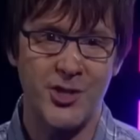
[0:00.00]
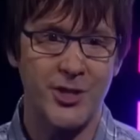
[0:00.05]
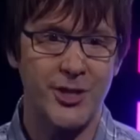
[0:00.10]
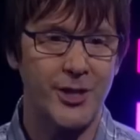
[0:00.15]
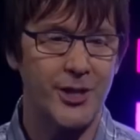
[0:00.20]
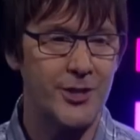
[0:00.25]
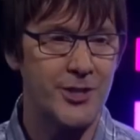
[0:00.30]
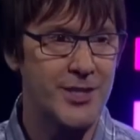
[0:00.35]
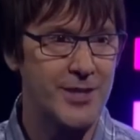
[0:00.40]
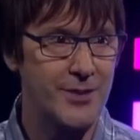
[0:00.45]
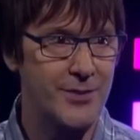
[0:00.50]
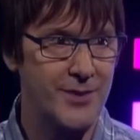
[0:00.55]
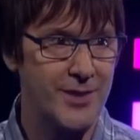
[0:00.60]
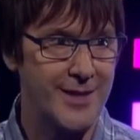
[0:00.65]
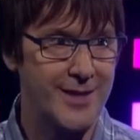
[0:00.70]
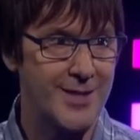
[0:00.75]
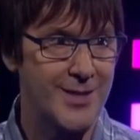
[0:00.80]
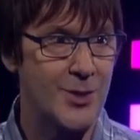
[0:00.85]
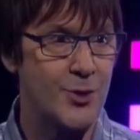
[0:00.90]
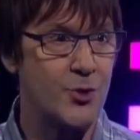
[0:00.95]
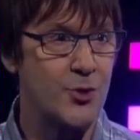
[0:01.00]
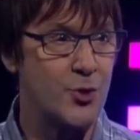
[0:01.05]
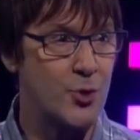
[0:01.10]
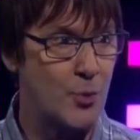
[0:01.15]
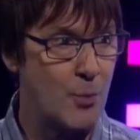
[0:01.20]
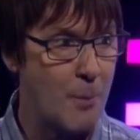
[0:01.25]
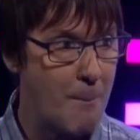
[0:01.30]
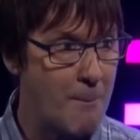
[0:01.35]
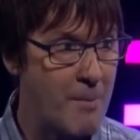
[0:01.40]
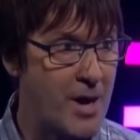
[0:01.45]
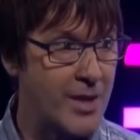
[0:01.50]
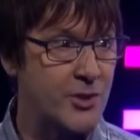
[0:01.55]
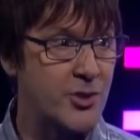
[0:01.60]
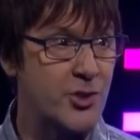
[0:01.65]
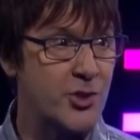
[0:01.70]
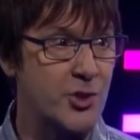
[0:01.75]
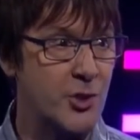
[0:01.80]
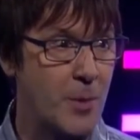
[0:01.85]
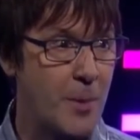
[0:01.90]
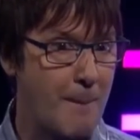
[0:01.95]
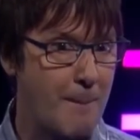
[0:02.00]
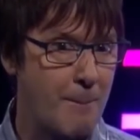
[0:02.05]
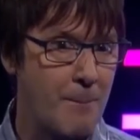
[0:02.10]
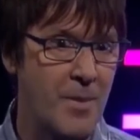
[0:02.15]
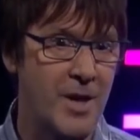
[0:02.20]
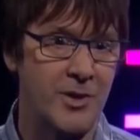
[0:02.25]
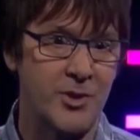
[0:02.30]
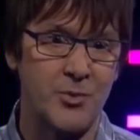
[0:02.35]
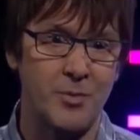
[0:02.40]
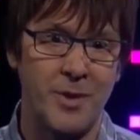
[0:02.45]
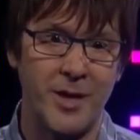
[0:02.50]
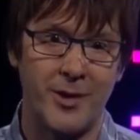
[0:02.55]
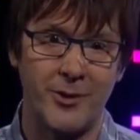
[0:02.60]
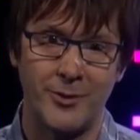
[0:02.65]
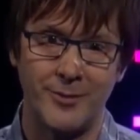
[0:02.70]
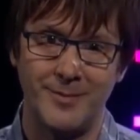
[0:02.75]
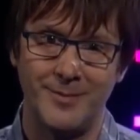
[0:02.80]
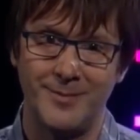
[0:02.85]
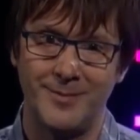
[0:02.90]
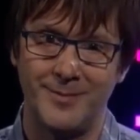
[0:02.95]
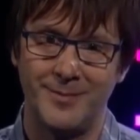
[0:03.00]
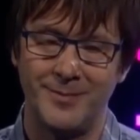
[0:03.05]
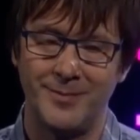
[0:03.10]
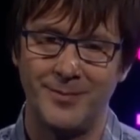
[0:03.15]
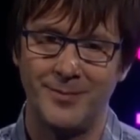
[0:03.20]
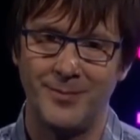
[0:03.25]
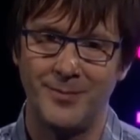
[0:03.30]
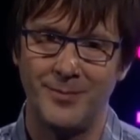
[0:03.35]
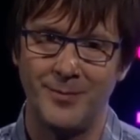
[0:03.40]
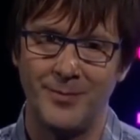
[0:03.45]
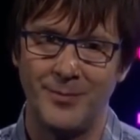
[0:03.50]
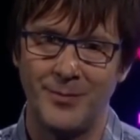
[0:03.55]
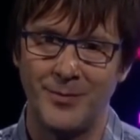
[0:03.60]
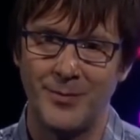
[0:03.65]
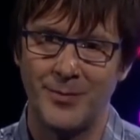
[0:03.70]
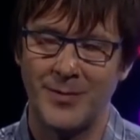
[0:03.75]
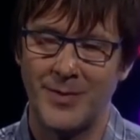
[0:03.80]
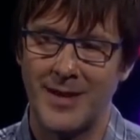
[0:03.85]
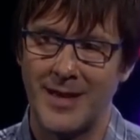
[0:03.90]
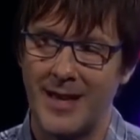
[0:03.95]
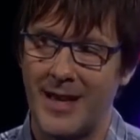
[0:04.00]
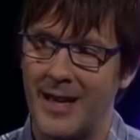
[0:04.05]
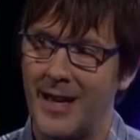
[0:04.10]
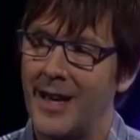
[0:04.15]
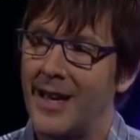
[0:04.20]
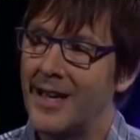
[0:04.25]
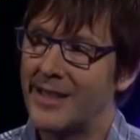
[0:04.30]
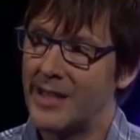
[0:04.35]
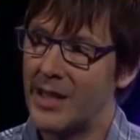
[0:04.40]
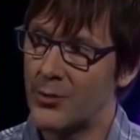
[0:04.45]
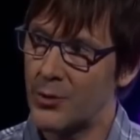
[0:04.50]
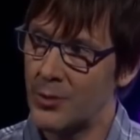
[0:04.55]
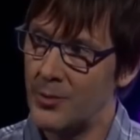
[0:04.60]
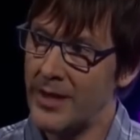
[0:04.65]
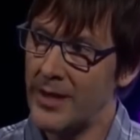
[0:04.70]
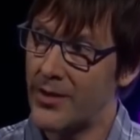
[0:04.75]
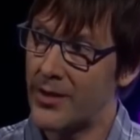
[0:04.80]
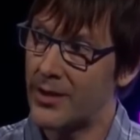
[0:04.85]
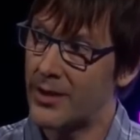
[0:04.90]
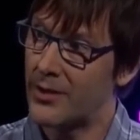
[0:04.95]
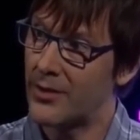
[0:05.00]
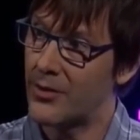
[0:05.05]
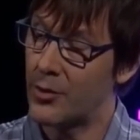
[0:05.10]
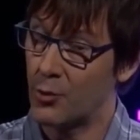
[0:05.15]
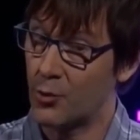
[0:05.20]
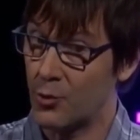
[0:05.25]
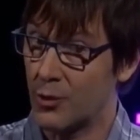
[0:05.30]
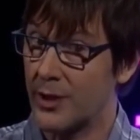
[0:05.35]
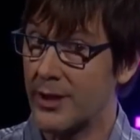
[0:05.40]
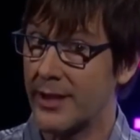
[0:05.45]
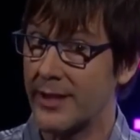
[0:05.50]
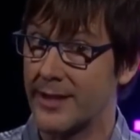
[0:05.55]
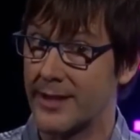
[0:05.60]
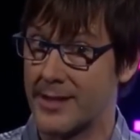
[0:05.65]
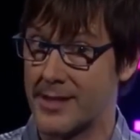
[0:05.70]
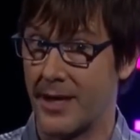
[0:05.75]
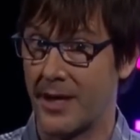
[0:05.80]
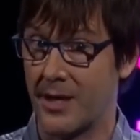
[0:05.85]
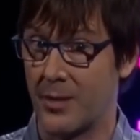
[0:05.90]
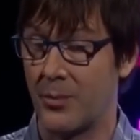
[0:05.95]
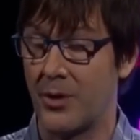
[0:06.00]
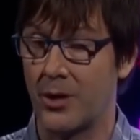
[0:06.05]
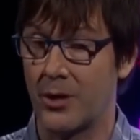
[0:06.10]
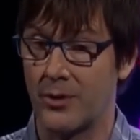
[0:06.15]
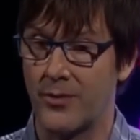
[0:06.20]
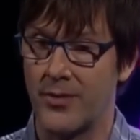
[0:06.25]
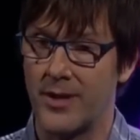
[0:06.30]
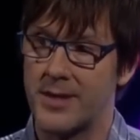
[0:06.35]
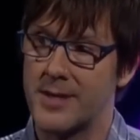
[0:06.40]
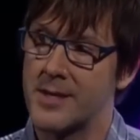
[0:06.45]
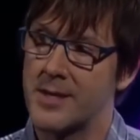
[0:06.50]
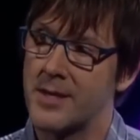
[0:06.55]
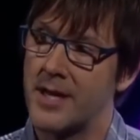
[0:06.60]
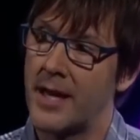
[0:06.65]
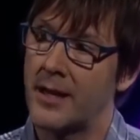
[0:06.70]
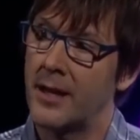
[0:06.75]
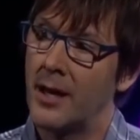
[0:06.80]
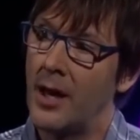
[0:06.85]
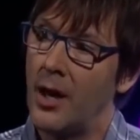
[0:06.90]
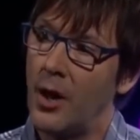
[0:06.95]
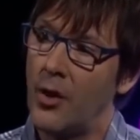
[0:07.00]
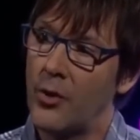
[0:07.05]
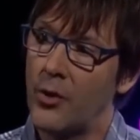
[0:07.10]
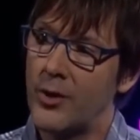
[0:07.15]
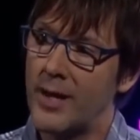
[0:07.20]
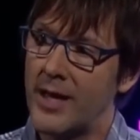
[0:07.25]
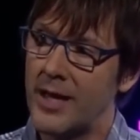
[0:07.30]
just bringing all of this up because we also have the other leak from, I believe it comes from Komachi or somebody on Twitter who is definitely